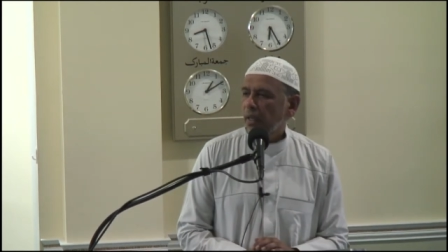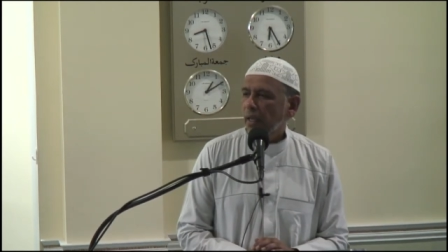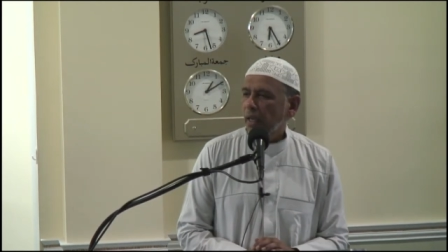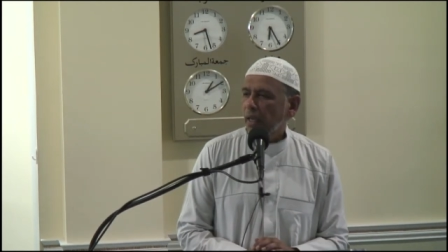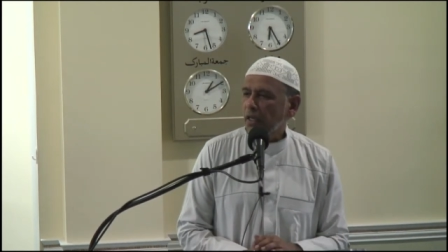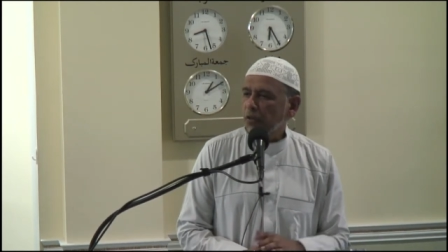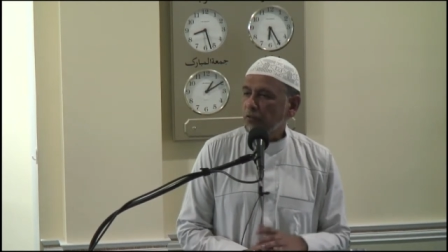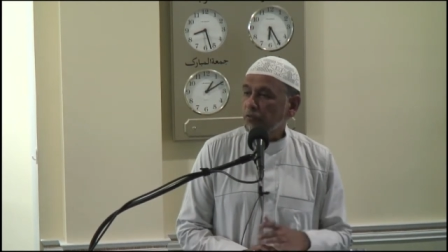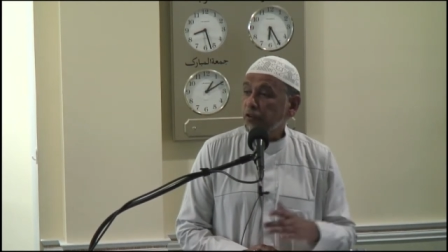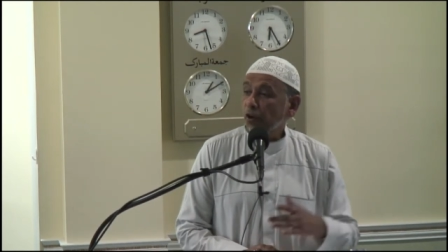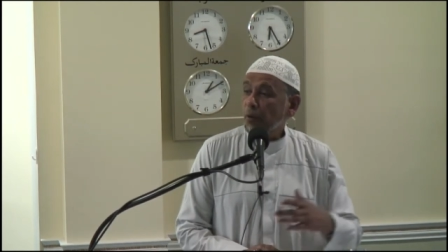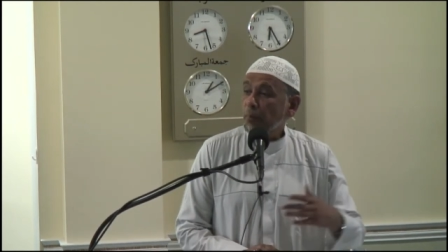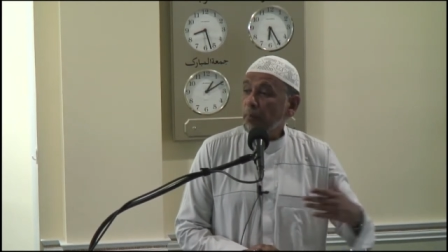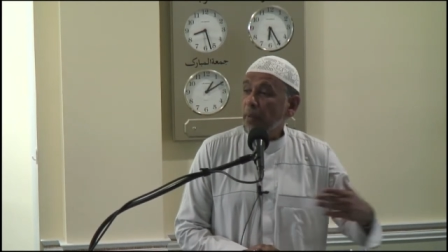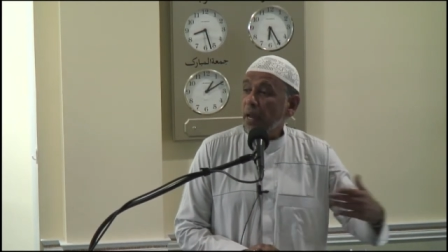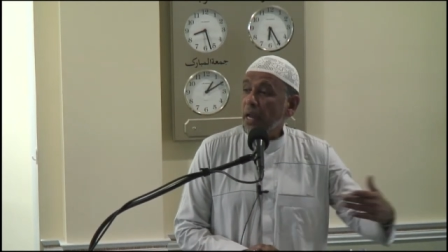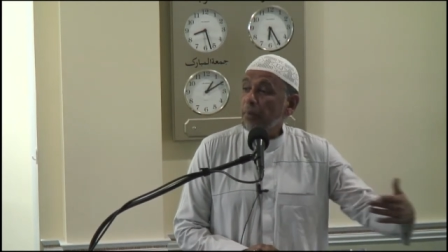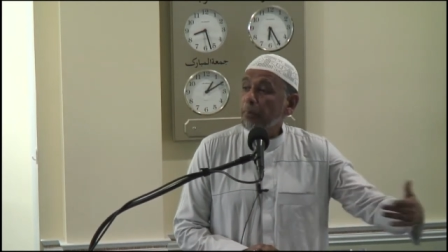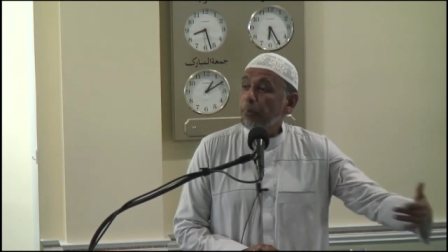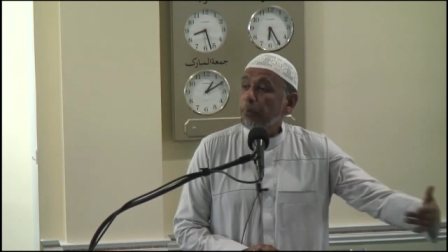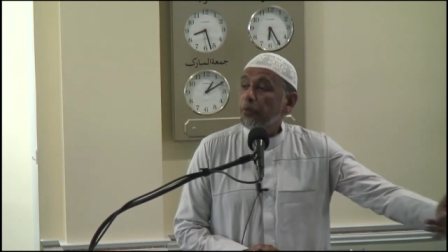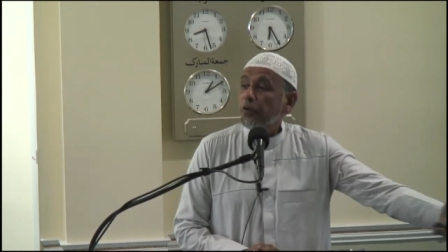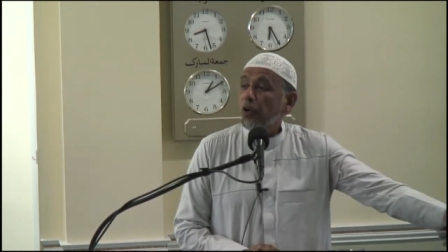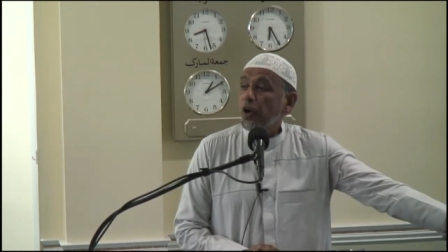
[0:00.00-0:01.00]
And from my
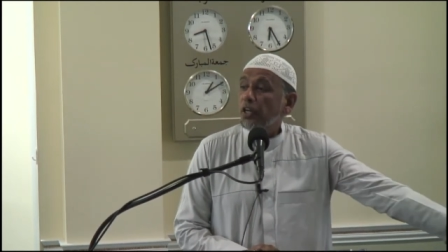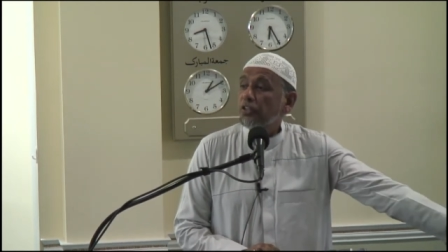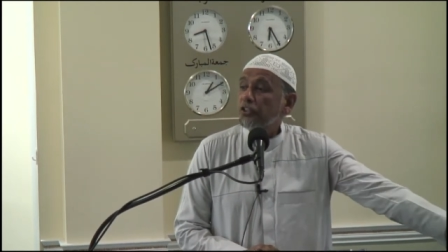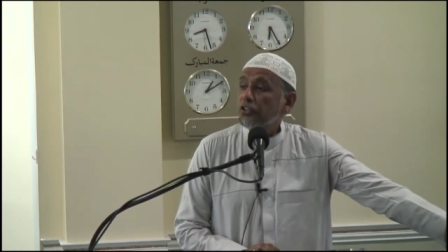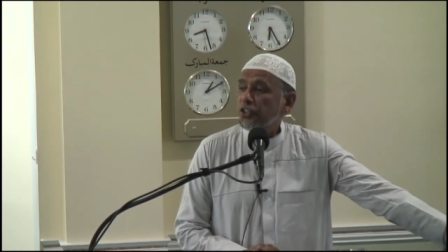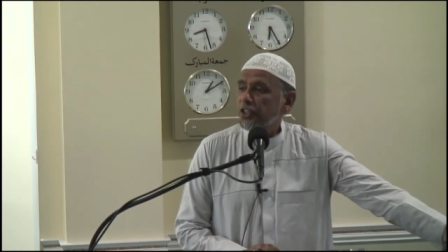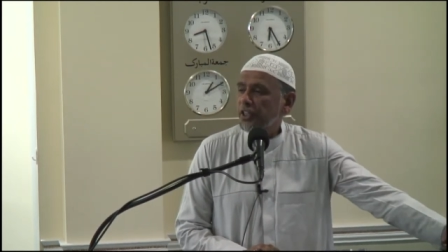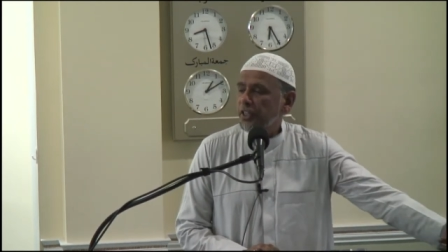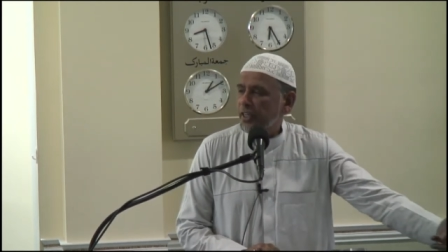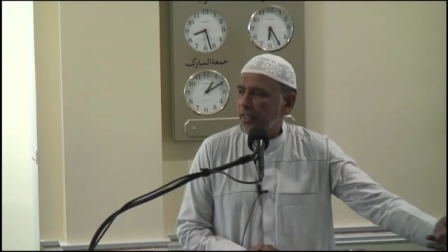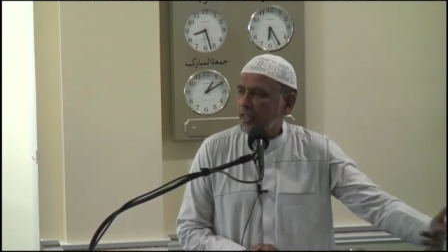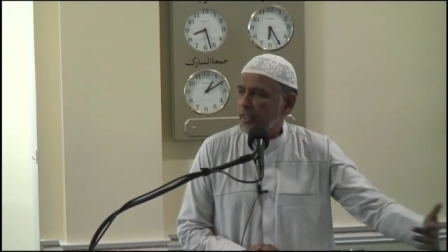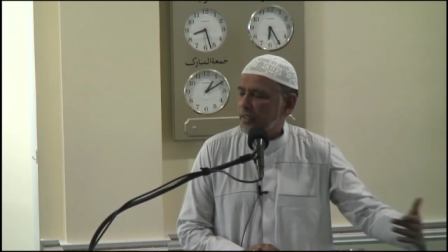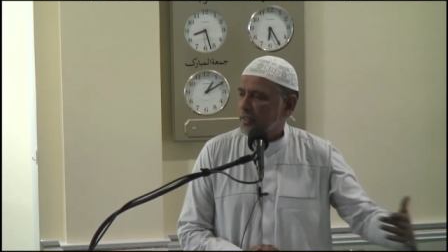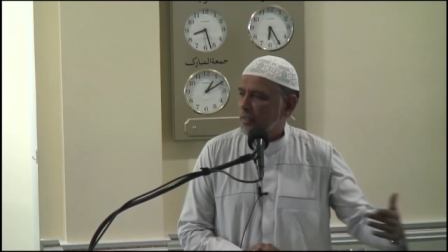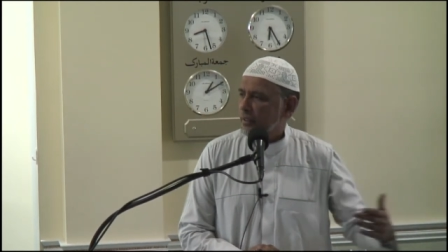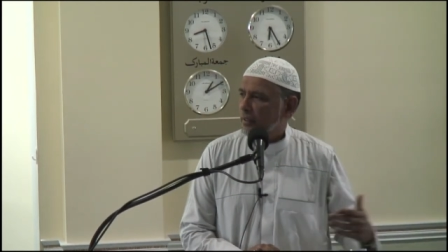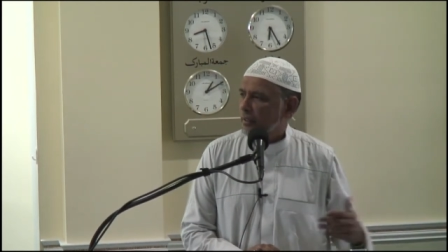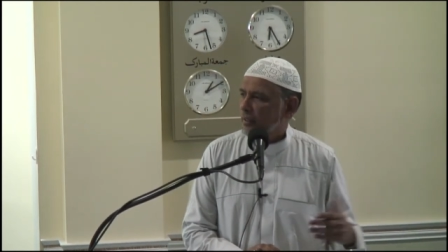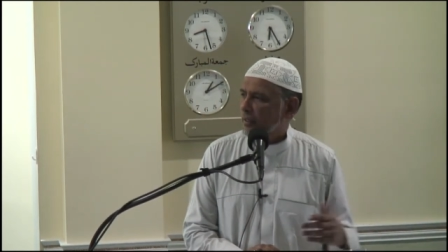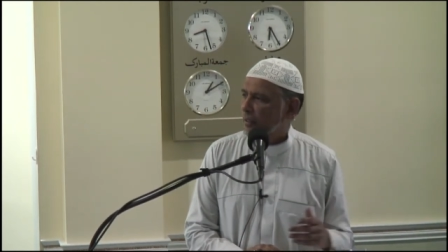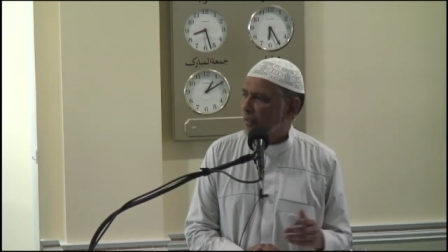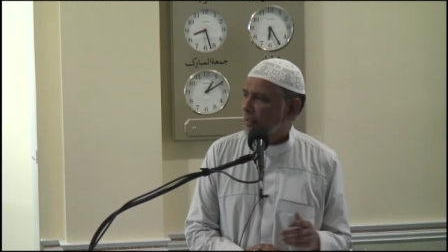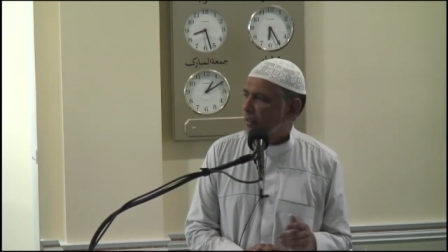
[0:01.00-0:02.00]
progeny,
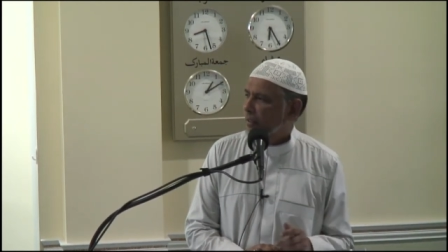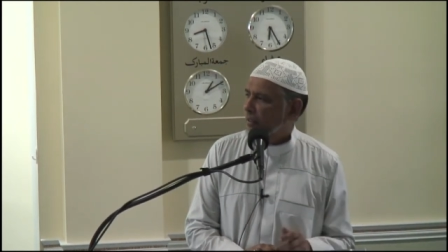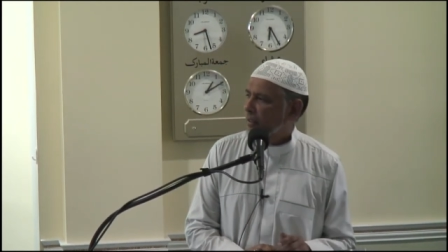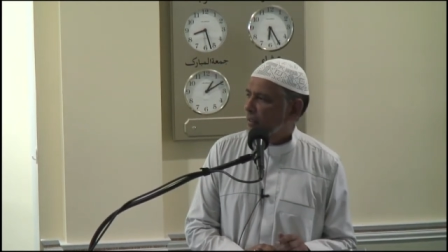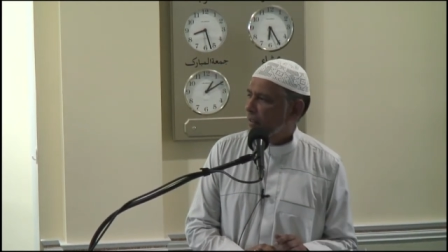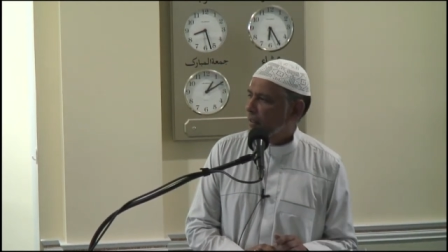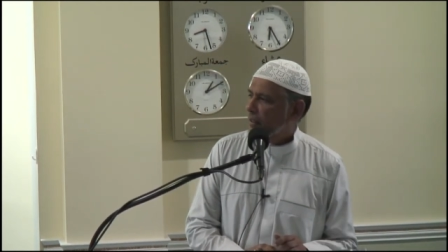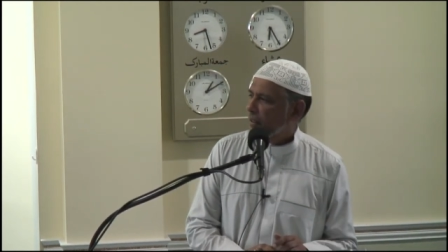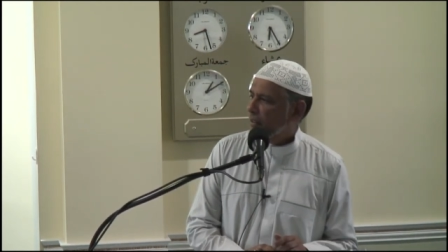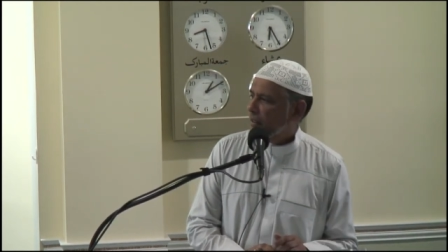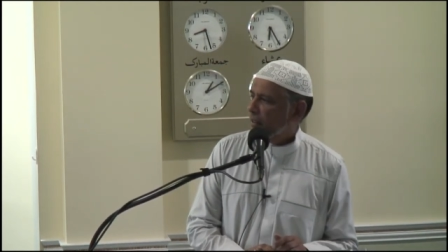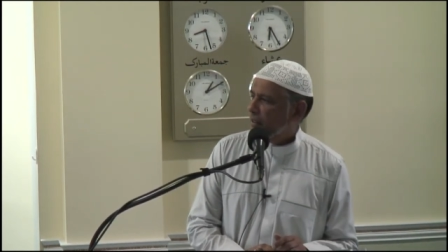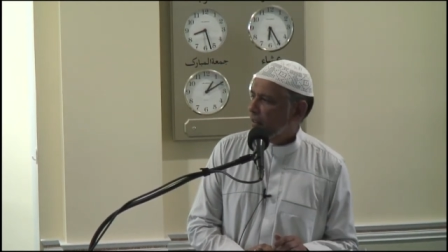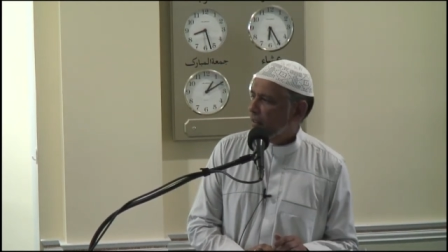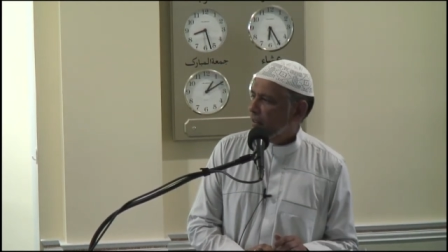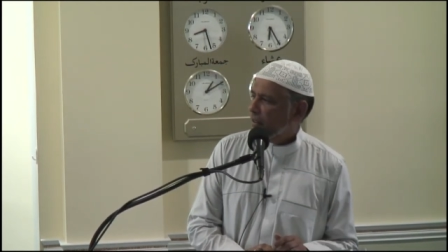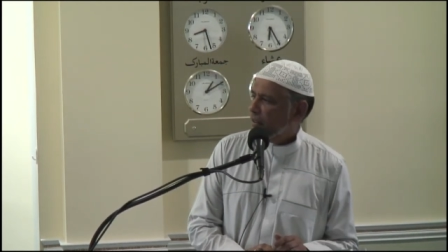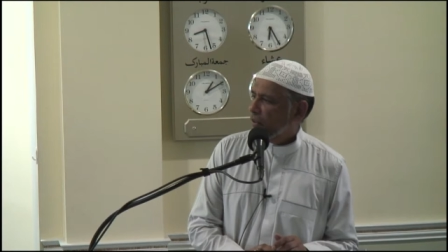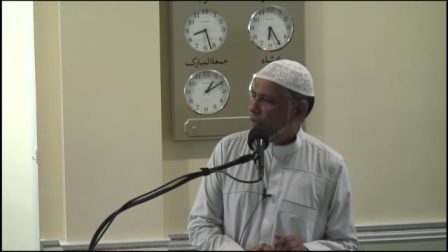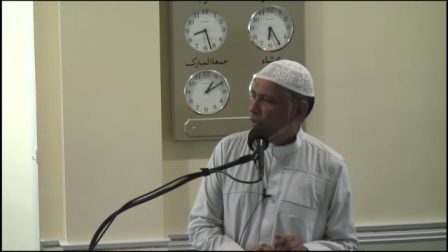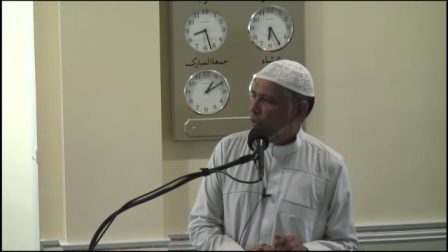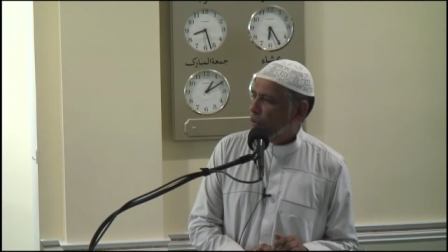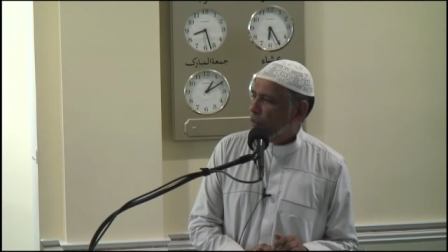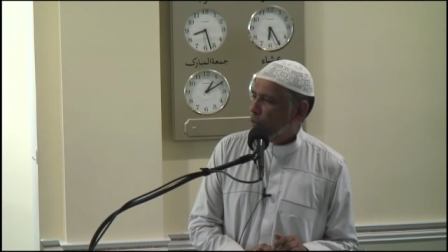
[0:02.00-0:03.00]

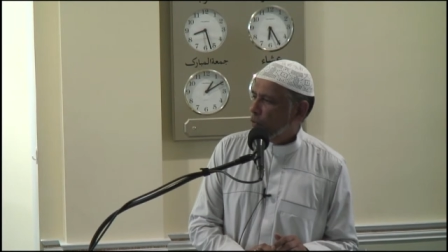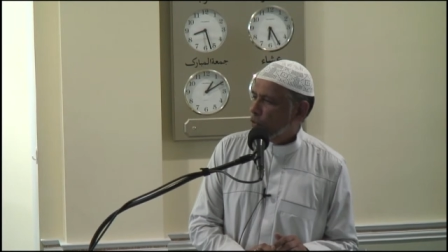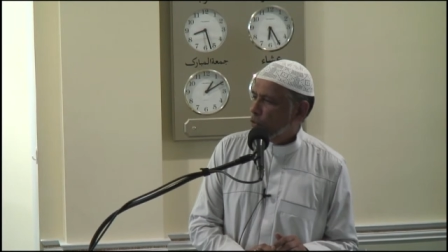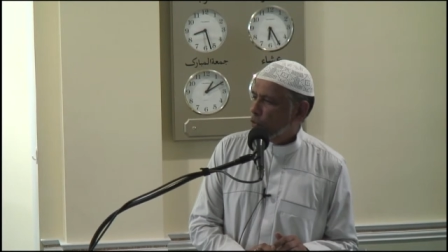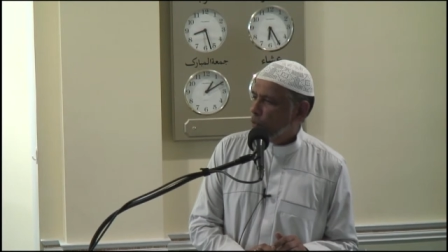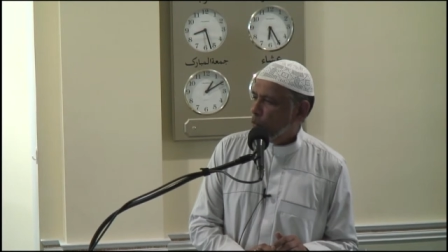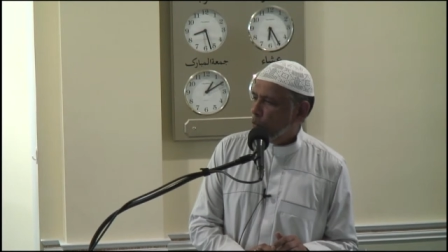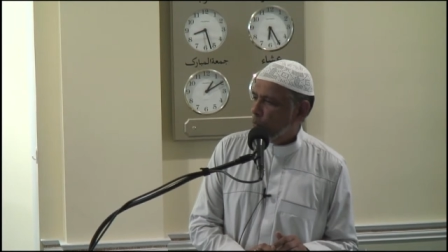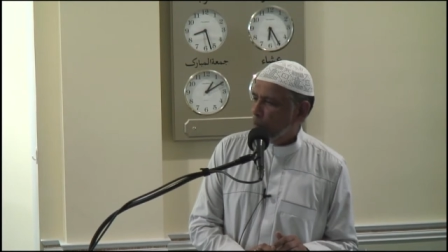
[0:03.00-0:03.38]
those who